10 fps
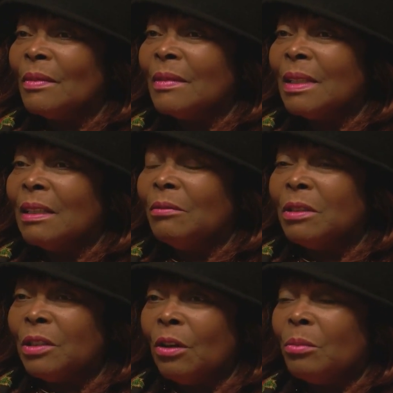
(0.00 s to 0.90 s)
That's great.
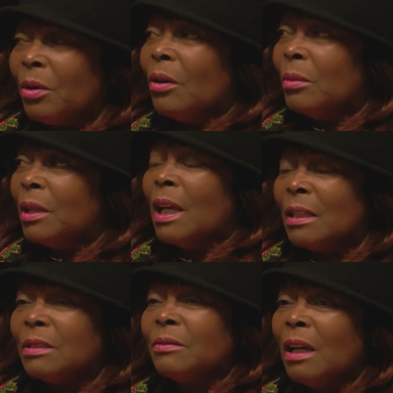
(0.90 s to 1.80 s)
Very well. You
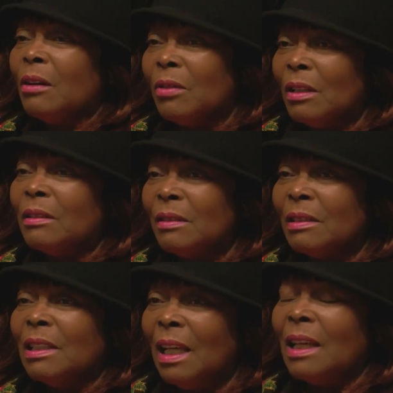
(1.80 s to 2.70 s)
yes, Very well. Yeah, we're
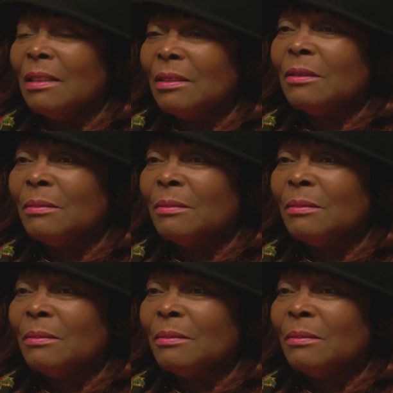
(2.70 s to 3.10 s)
all nice yes. kids.